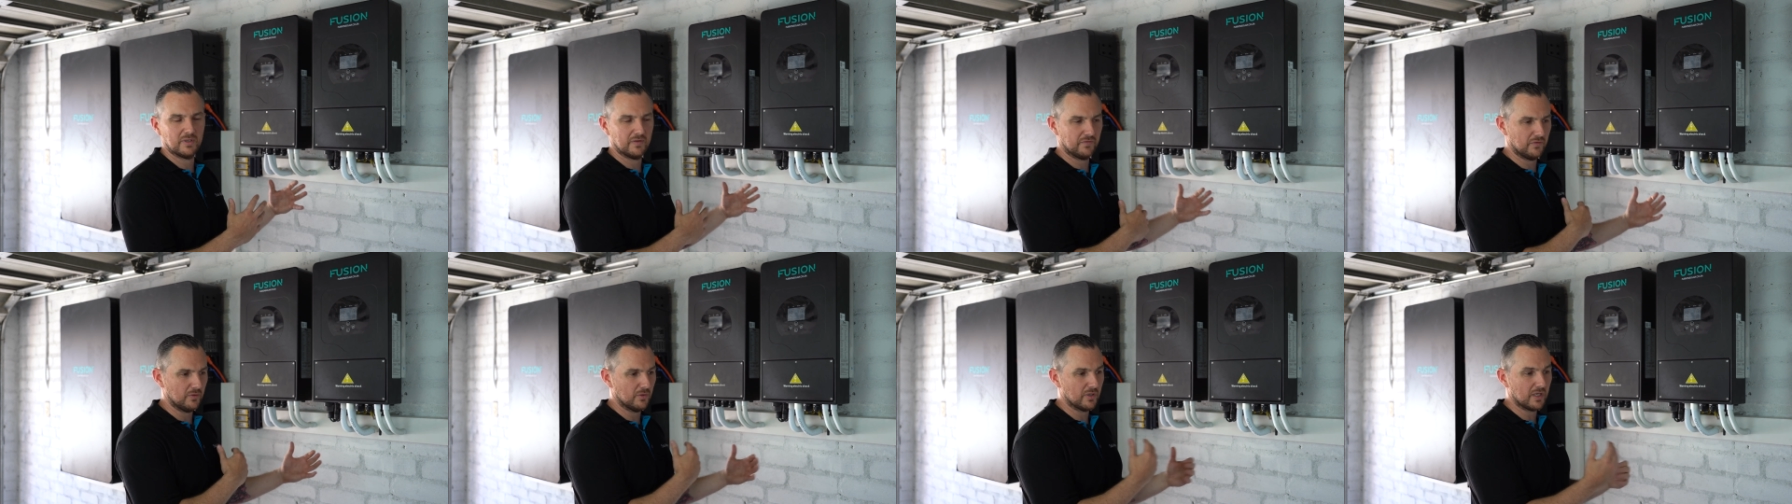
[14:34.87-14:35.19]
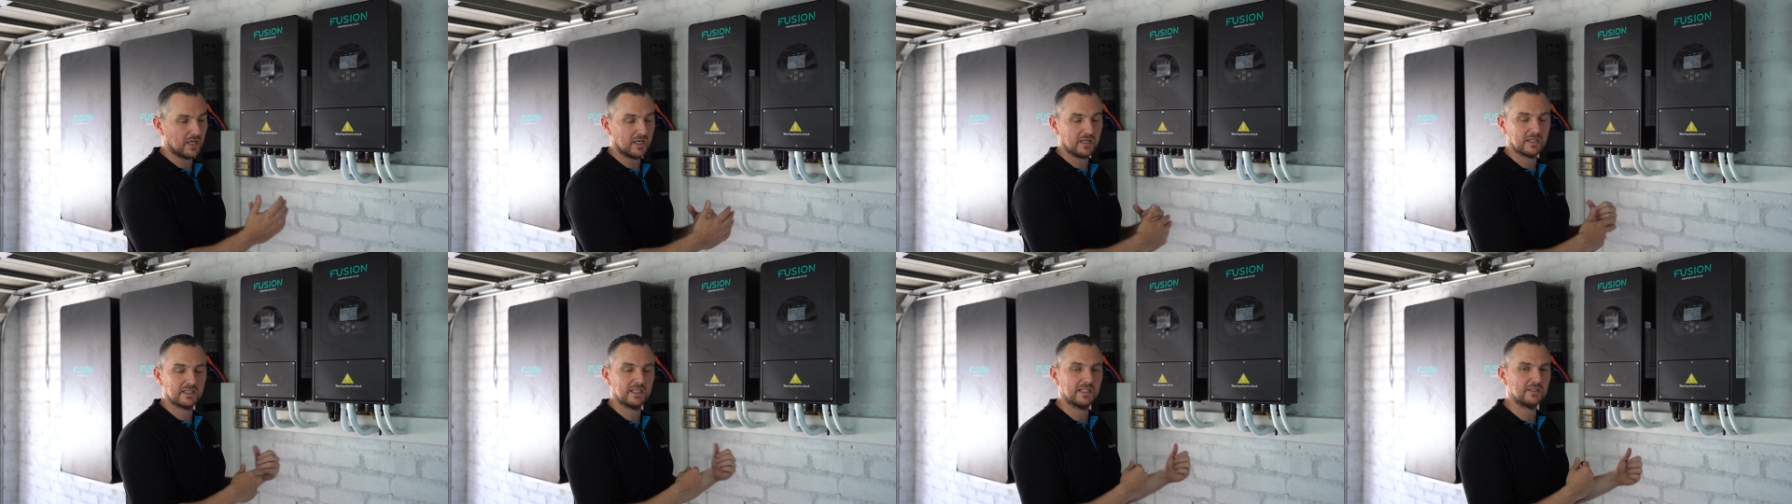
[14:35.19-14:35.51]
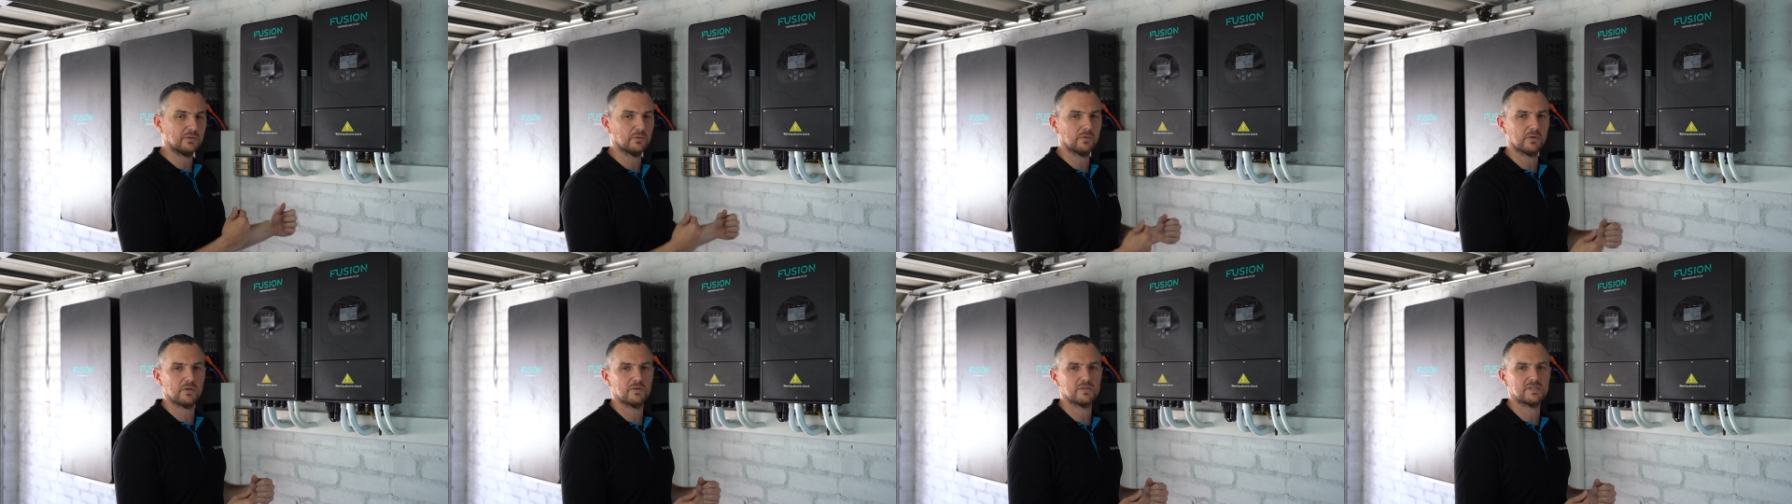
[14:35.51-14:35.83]
if you
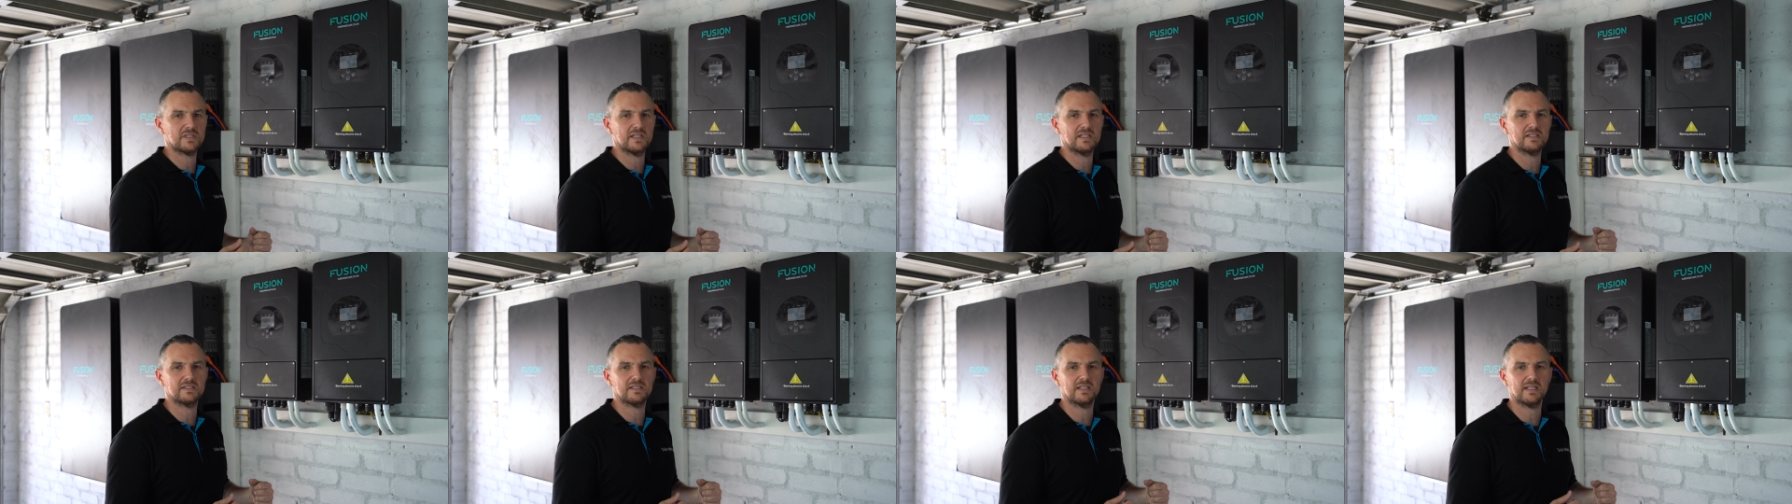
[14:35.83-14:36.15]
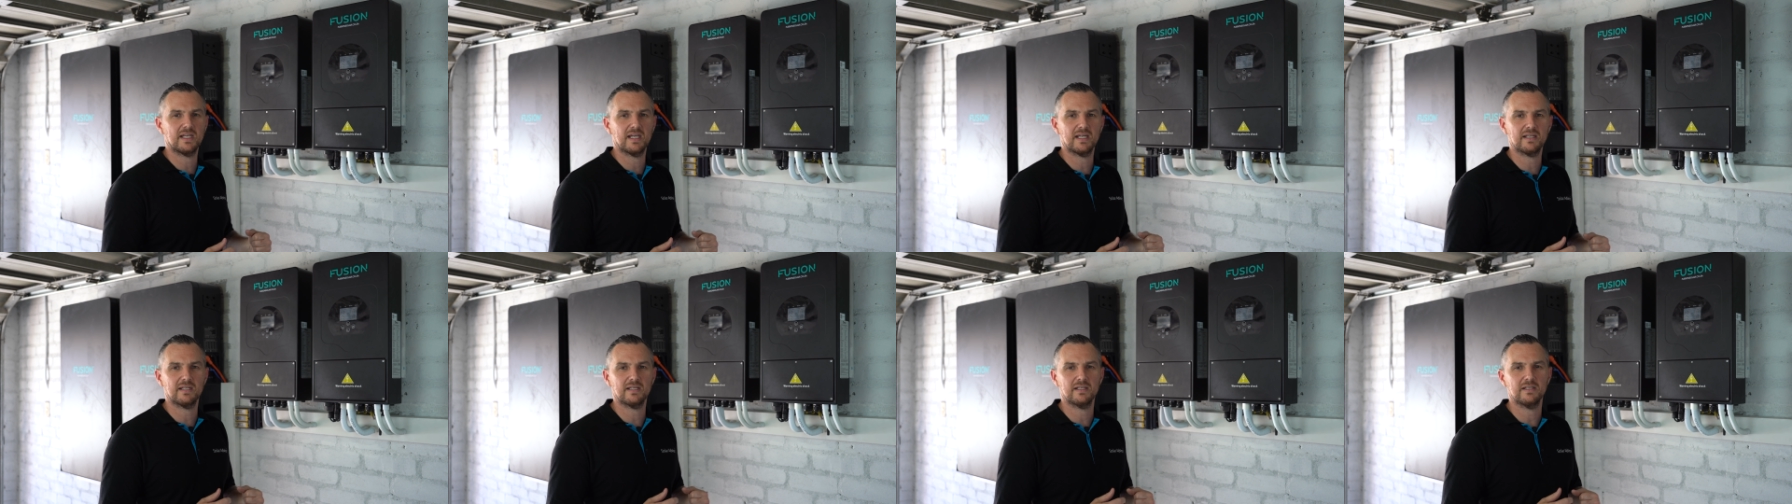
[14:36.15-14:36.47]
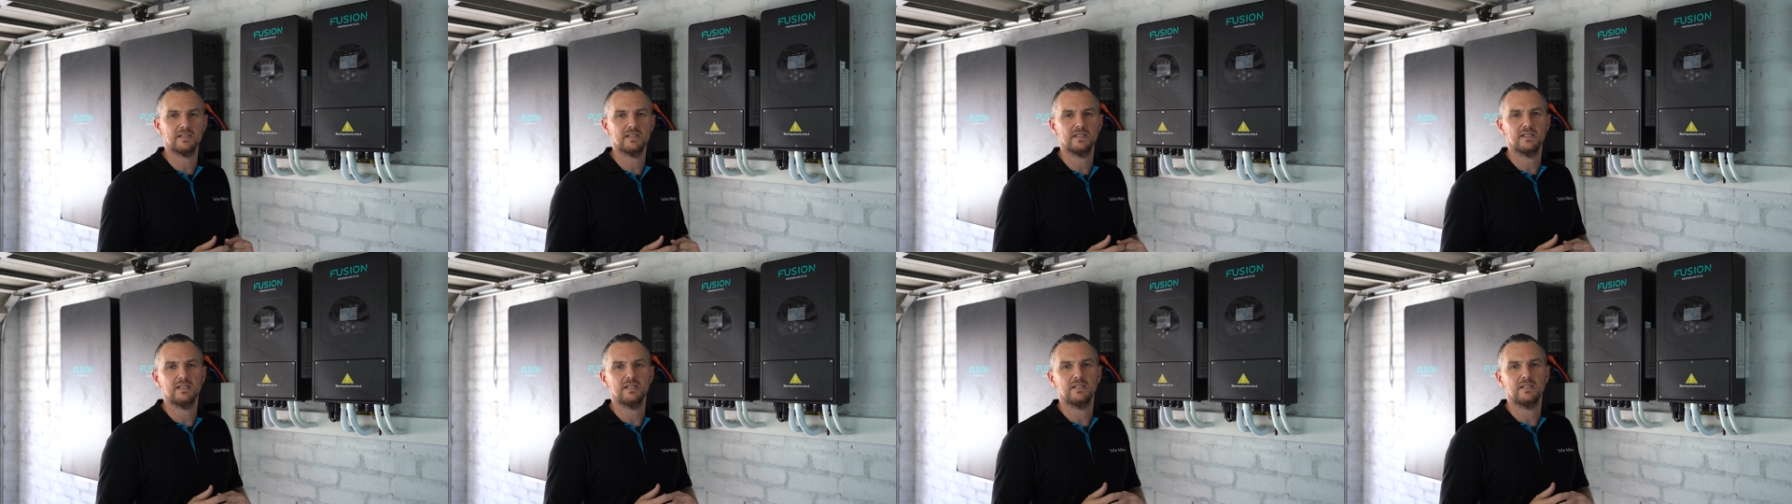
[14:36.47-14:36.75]
calculate all those things together